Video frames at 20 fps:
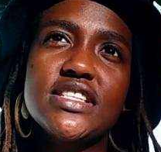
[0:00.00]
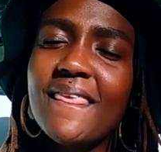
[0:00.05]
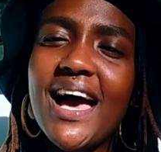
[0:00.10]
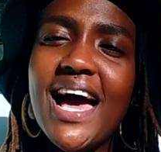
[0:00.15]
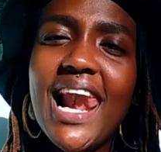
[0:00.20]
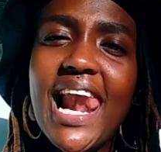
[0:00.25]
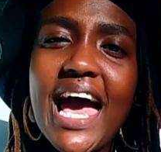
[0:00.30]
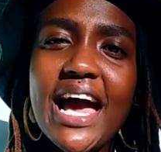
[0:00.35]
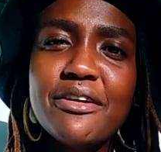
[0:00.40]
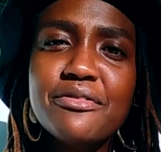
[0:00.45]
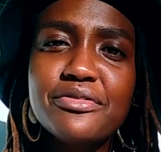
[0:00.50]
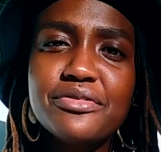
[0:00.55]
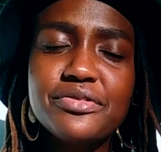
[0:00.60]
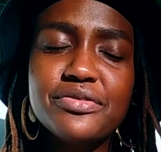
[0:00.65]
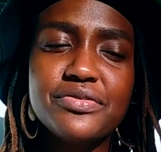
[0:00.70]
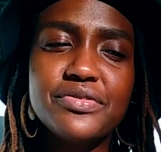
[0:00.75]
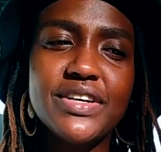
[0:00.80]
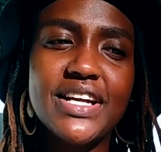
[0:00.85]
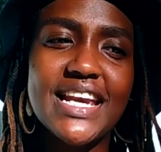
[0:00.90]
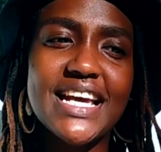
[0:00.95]

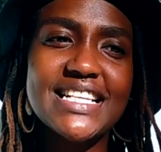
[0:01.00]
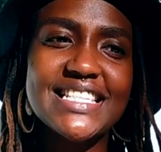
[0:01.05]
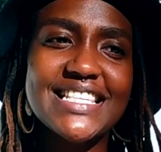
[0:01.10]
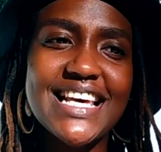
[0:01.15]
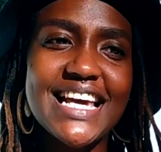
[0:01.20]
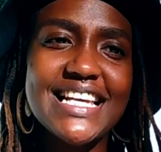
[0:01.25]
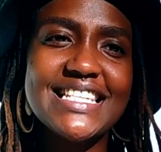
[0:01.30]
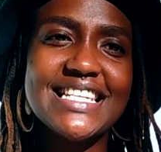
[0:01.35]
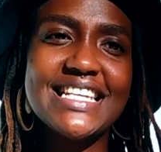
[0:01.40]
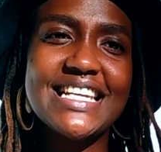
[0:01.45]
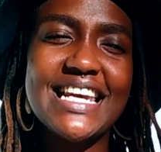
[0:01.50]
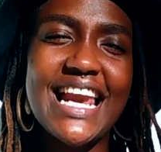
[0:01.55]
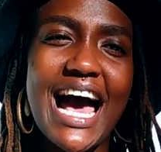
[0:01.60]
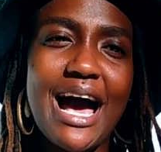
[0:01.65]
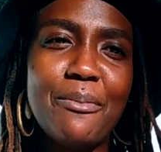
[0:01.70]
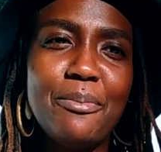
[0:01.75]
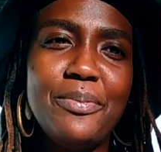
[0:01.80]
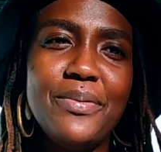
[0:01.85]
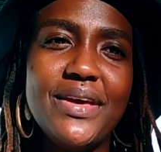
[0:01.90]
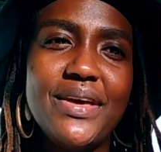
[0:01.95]
alive and excited and
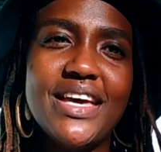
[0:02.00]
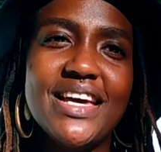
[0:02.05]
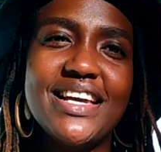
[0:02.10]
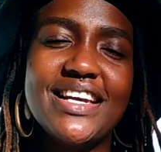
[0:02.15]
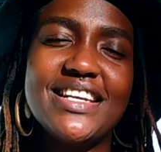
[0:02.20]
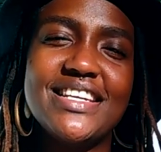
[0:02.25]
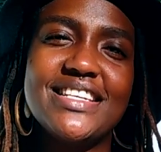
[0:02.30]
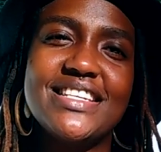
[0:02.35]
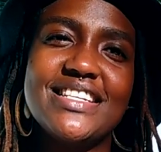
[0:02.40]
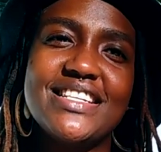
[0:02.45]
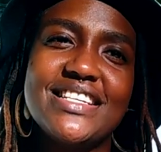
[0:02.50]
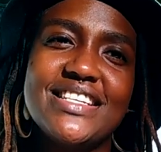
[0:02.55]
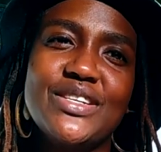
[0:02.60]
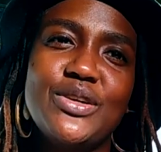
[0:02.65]
happy. And